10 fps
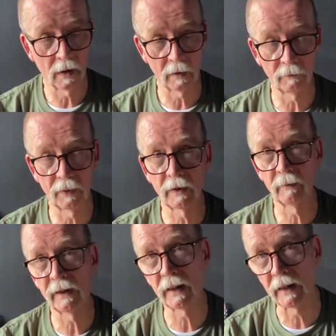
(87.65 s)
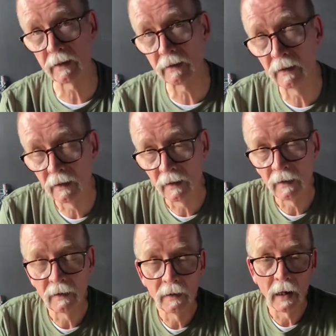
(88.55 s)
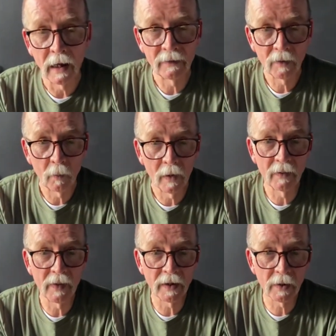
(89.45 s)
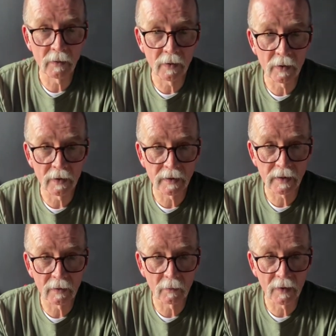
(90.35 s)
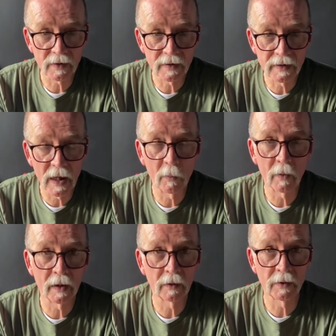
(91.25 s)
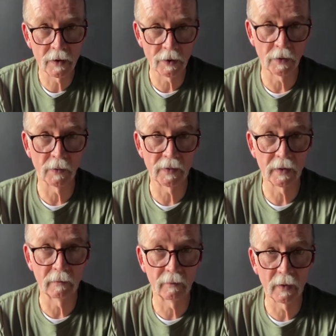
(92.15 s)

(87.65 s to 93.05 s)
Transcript: and put them in your kit. And the one thing you learnt was never to use them.